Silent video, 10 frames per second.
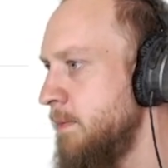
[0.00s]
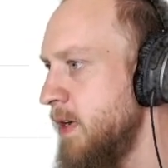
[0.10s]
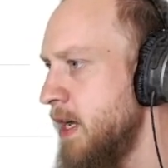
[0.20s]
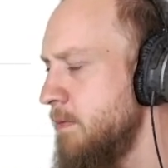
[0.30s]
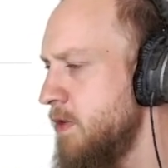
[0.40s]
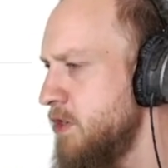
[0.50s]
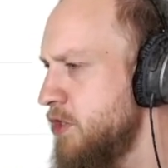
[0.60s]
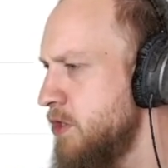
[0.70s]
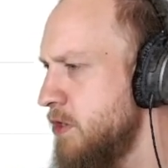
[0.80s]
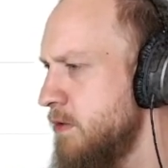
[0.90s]
I'm not
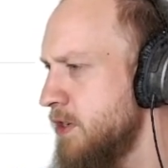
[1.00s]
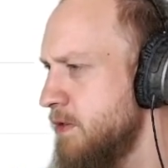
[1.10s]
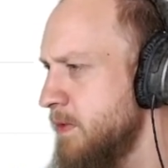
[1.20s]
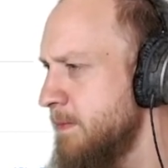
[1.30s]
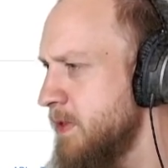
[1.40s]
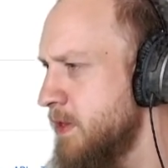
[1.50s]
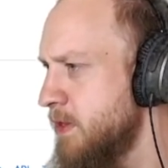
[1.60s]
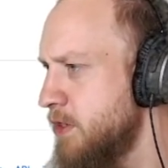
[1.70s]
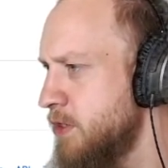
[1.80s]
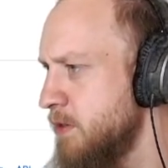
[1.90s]
sure what you mean with
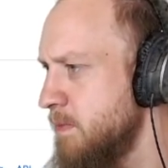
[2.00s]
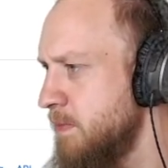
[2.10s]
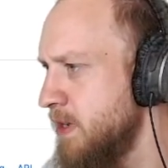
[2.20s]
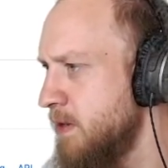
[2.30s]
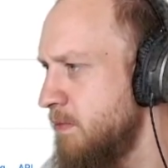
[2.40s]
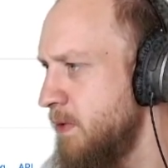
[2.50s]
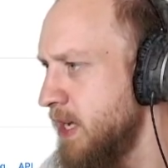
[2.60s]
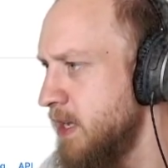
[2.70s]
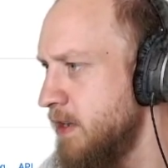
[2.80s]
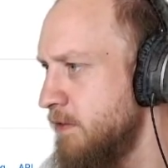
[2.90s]
your wiki.